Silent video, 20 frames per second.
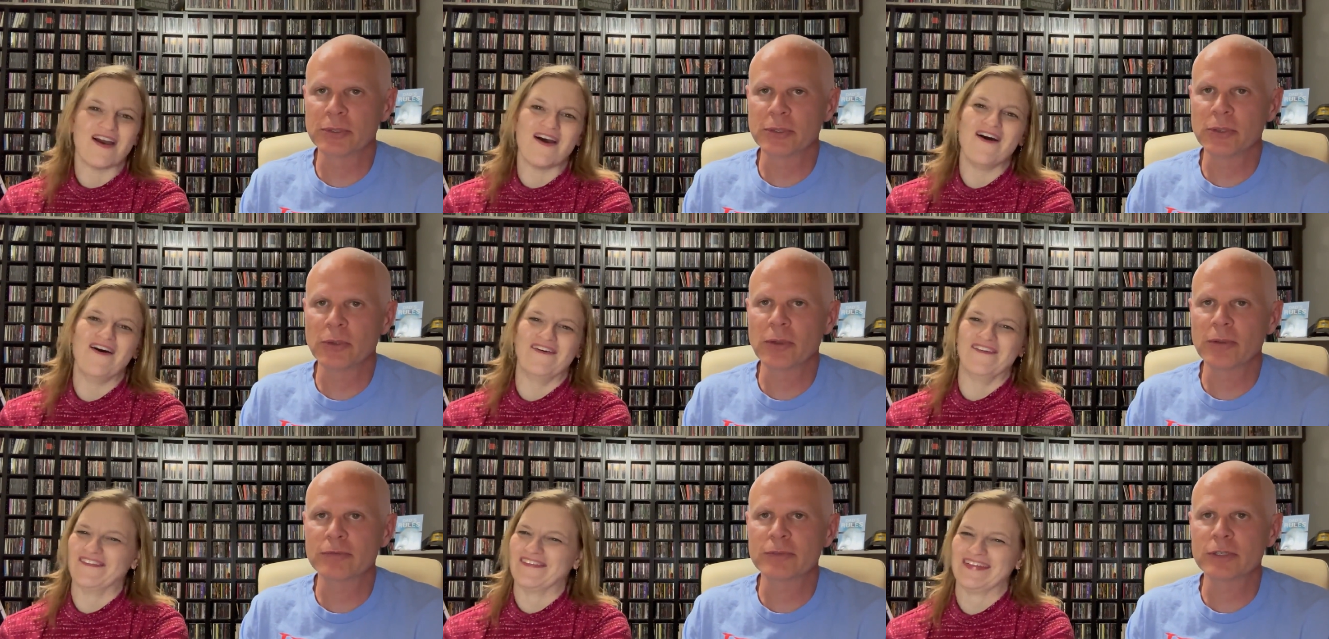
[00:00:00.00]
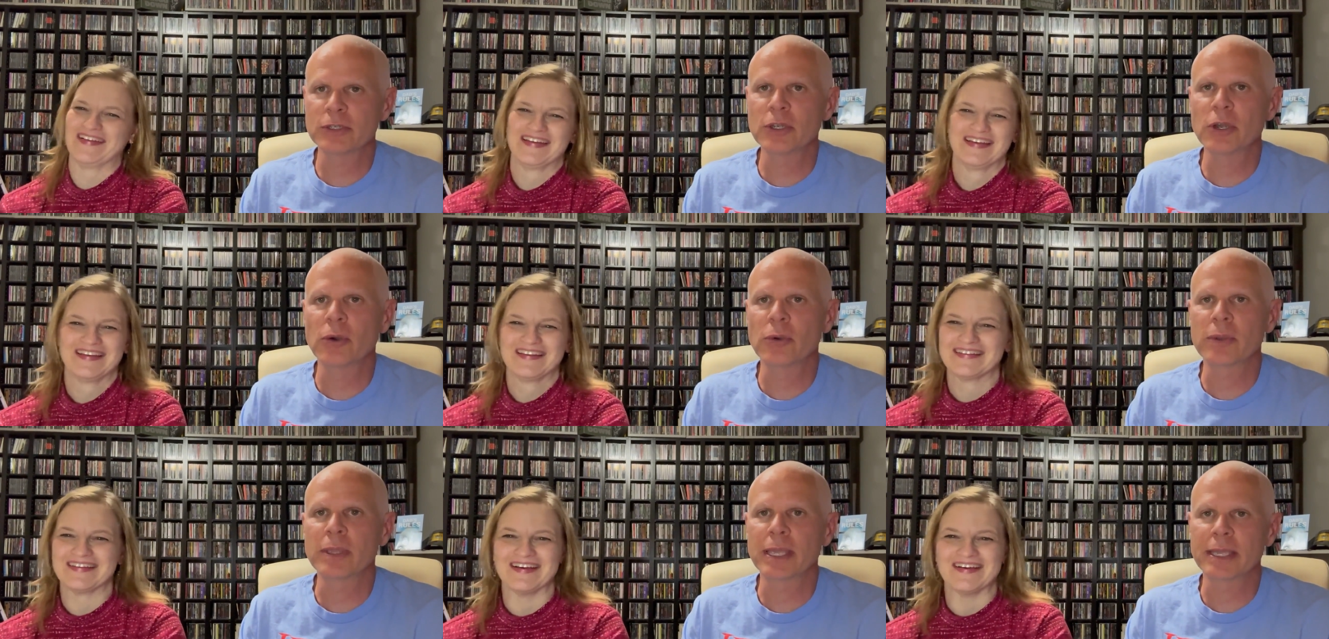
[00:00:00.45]
Speaker 1: You have to
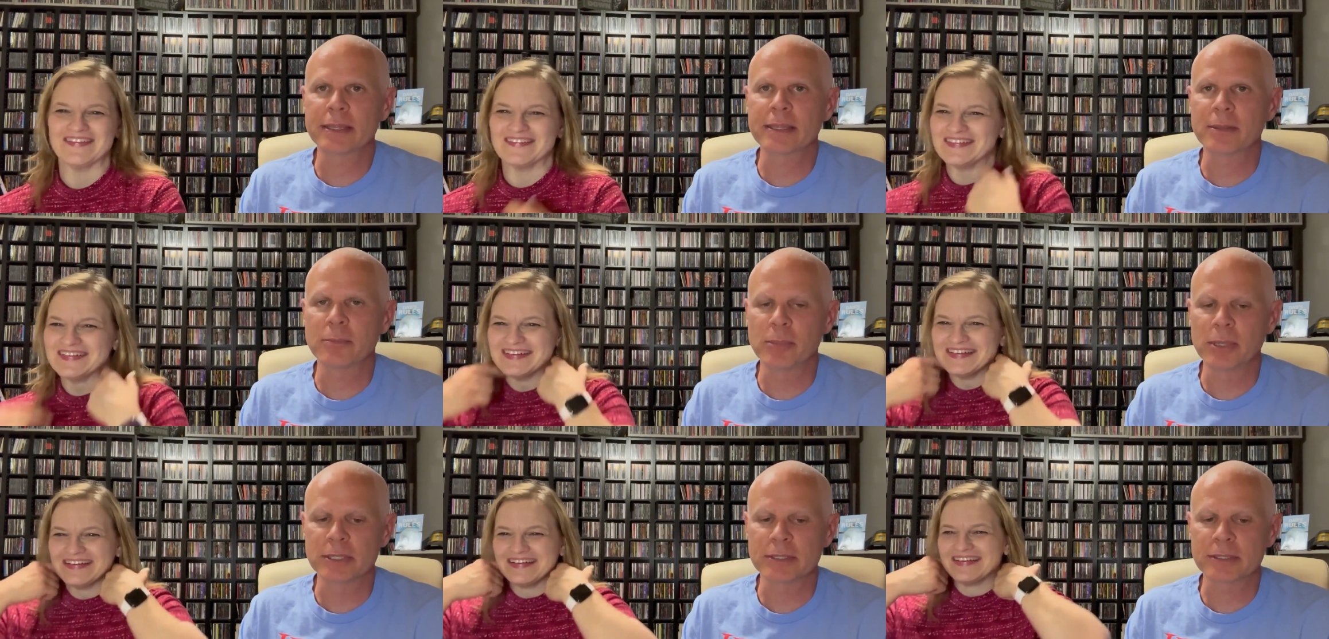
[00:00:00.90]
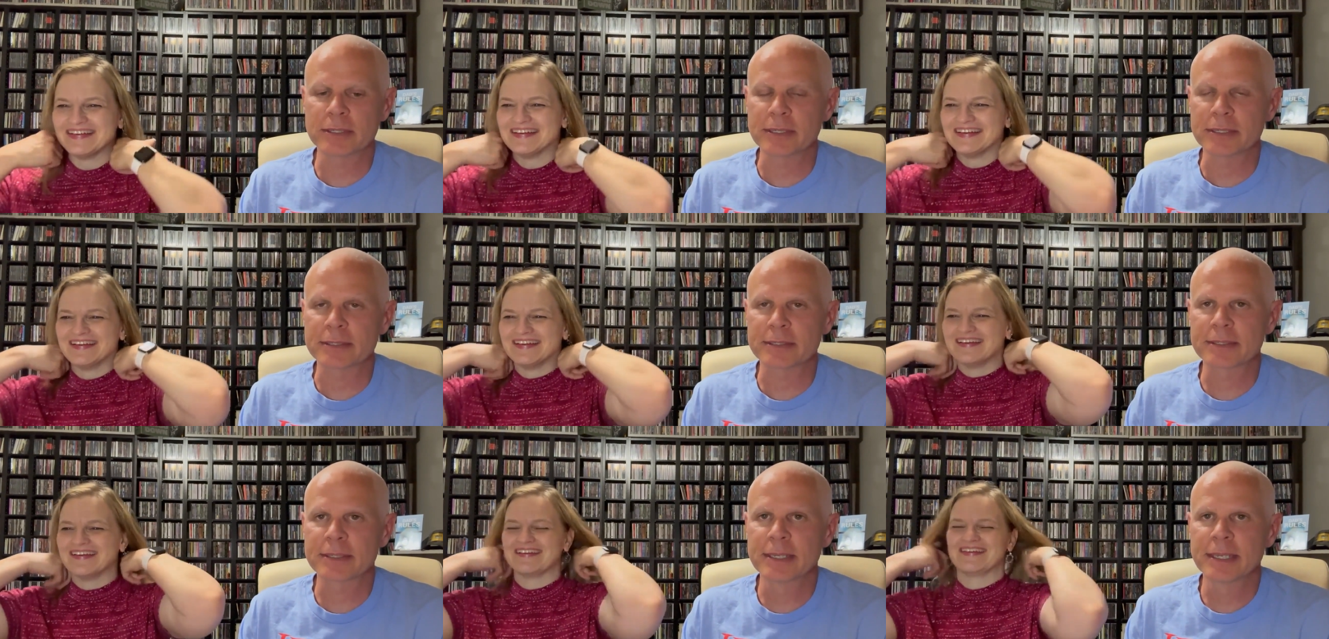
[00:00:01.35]
go get no. the
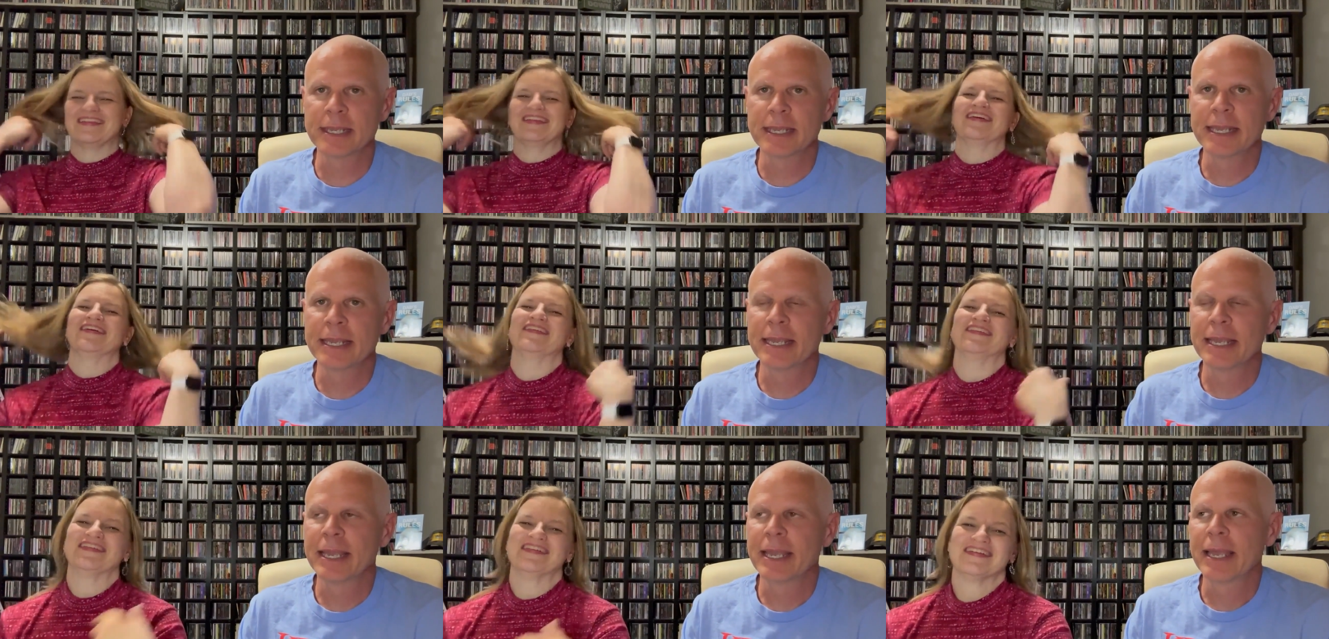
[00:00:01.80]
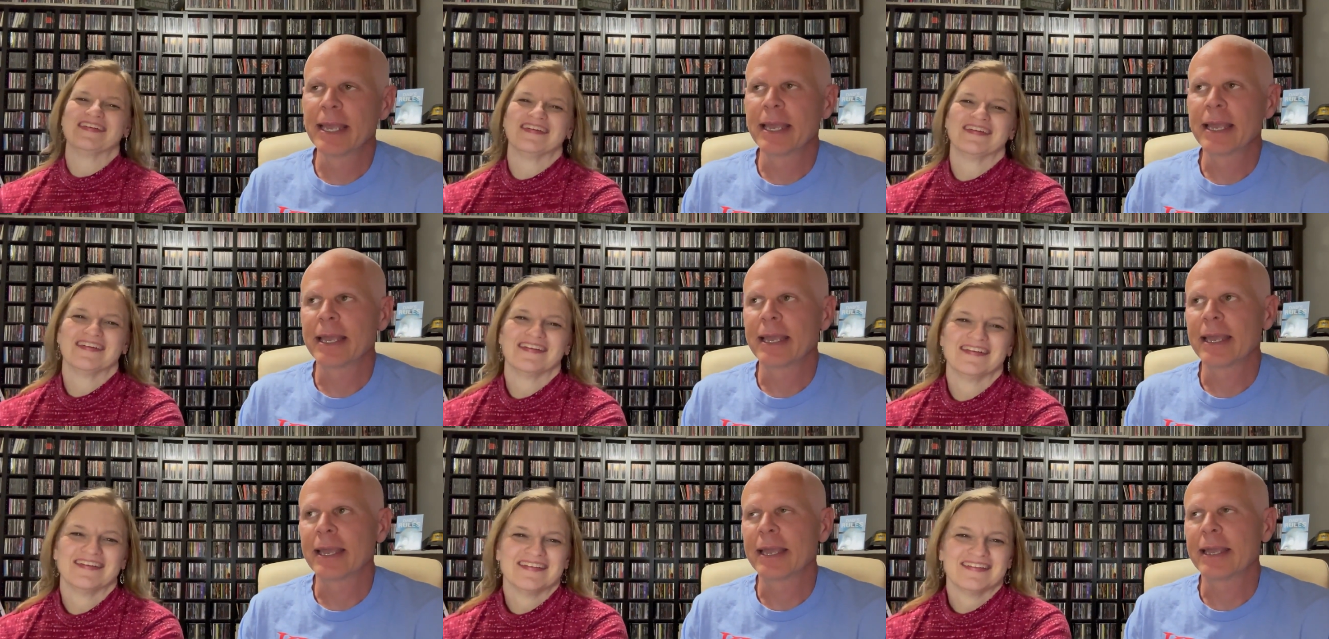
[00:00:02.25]
business. No.
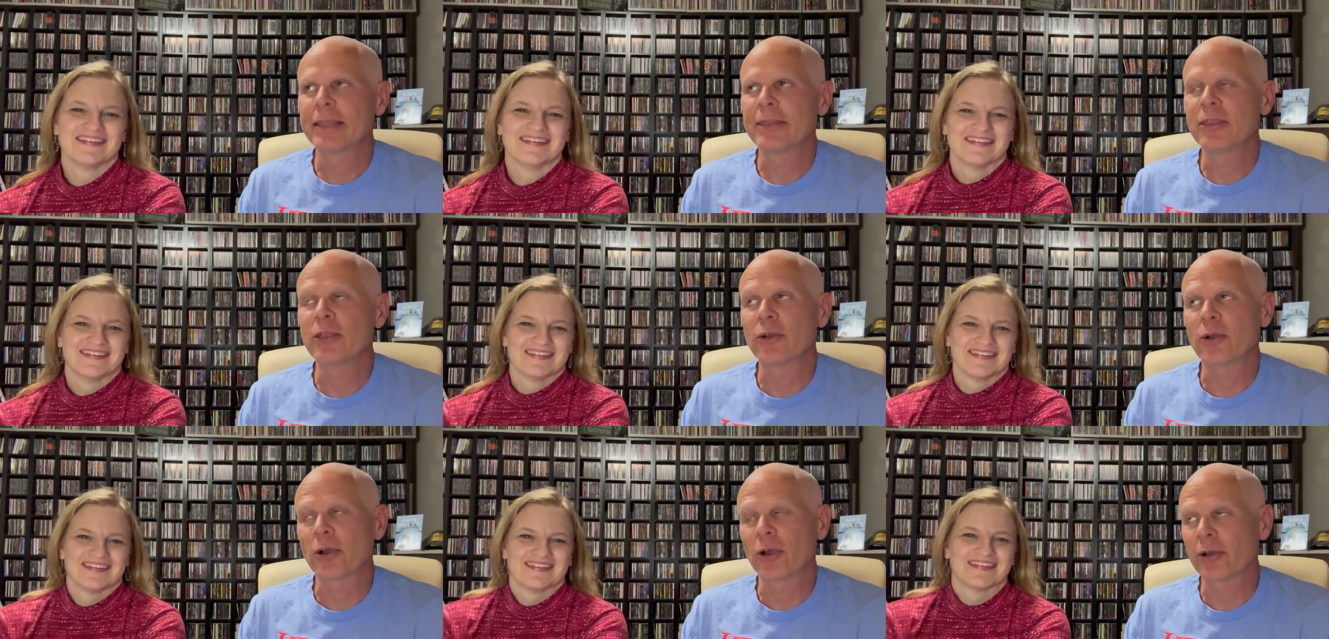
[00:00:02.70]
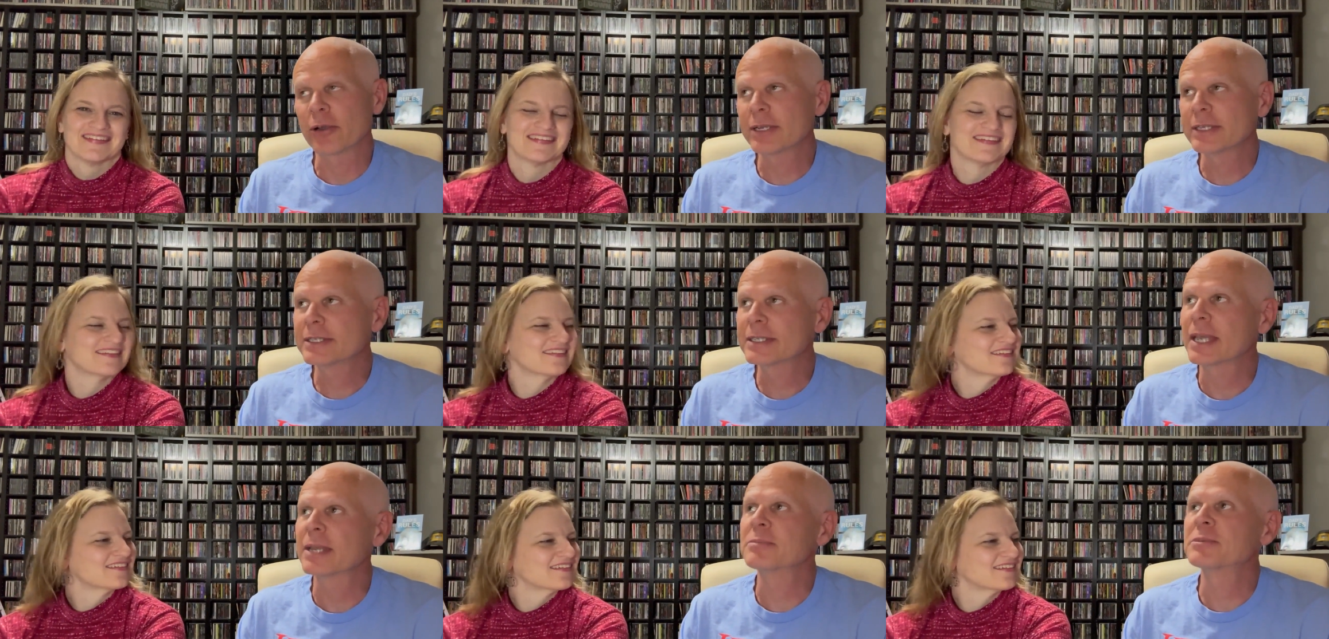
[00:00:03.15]
There are
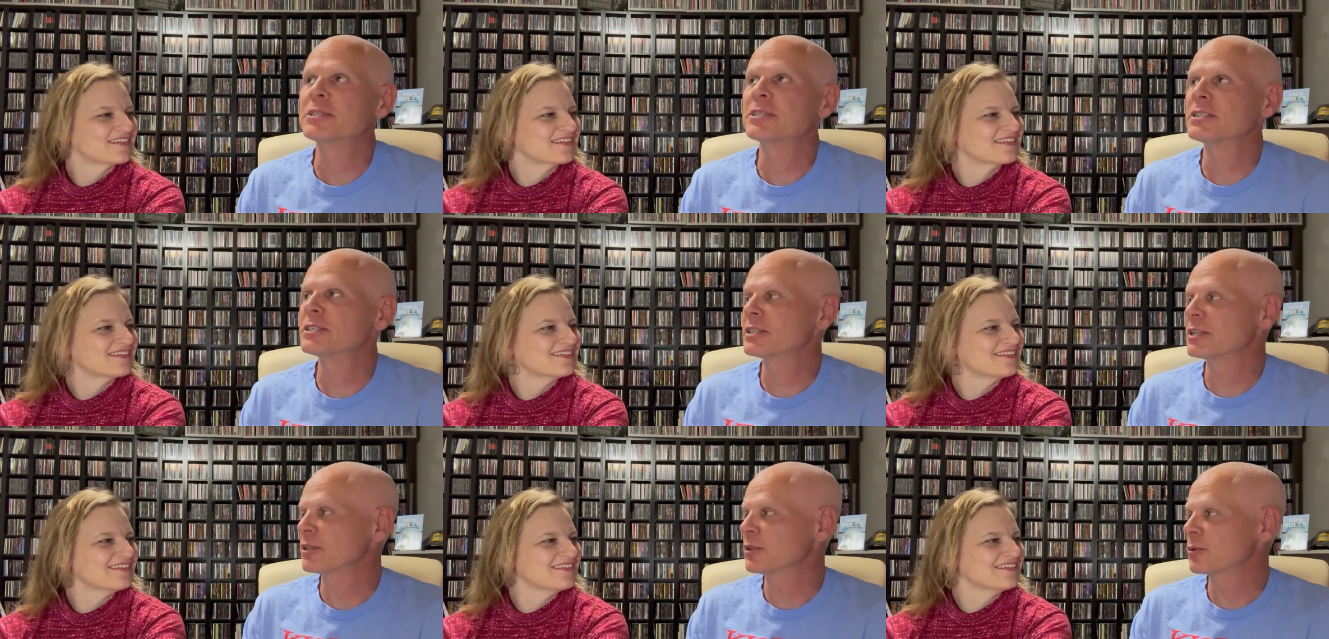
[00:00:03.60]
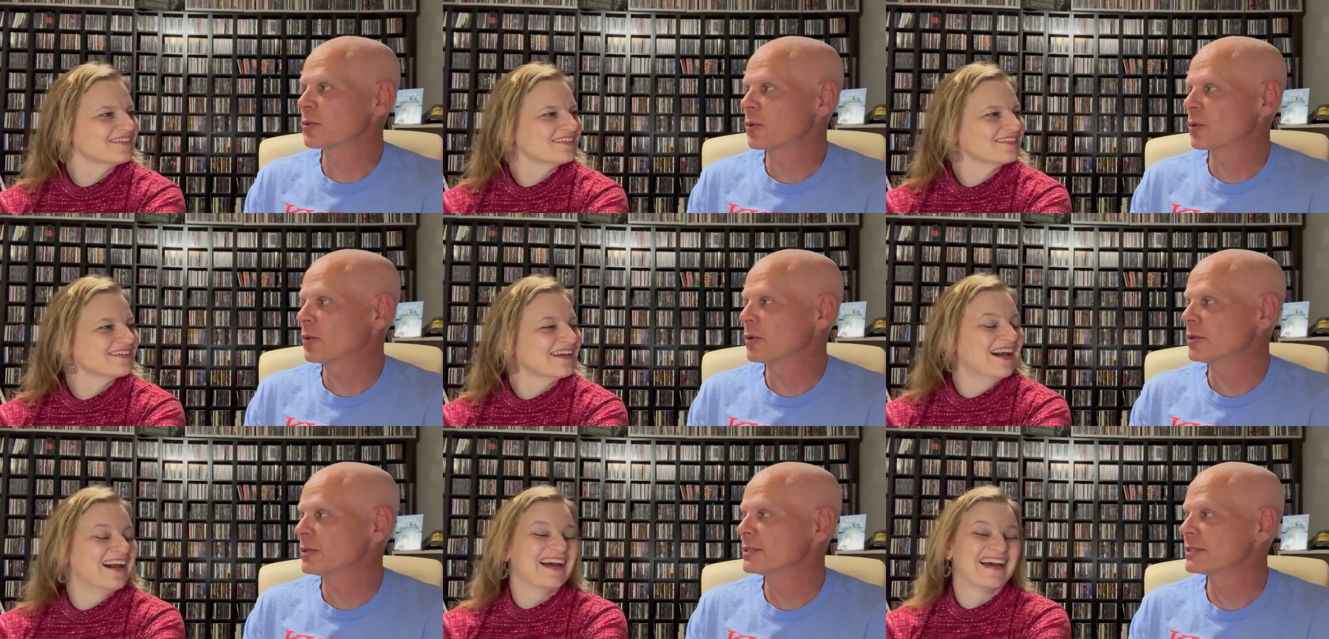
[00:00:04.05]
exceptions to the
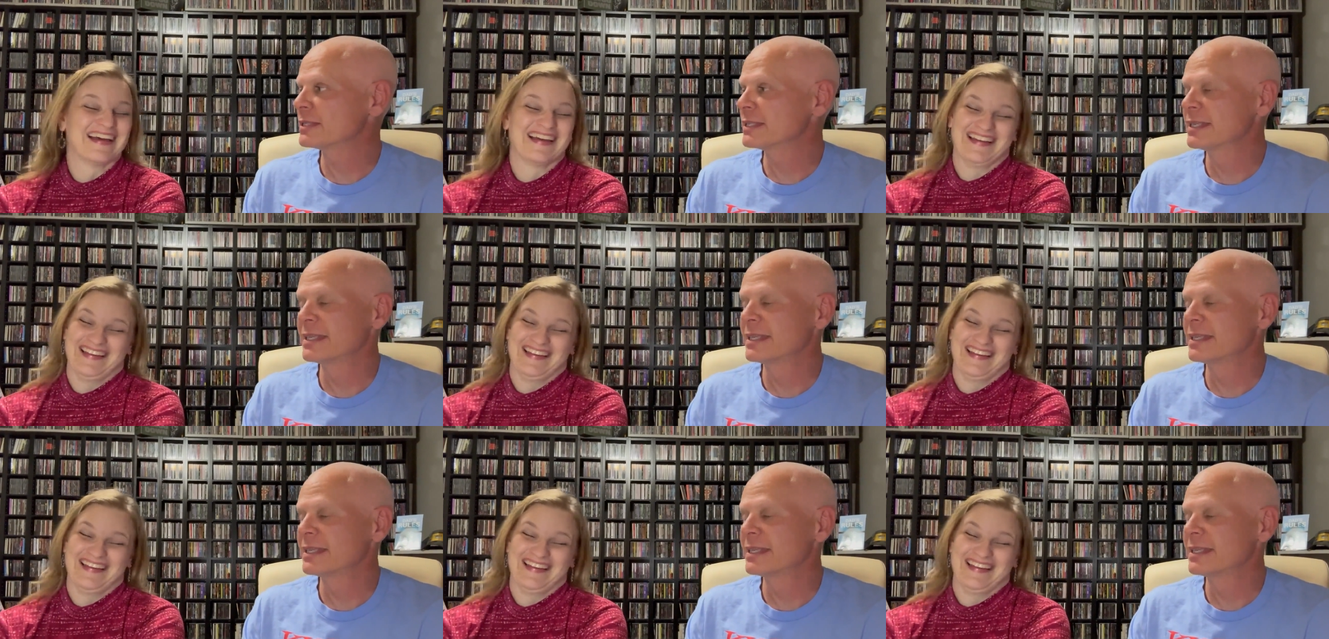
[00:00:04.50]
rules.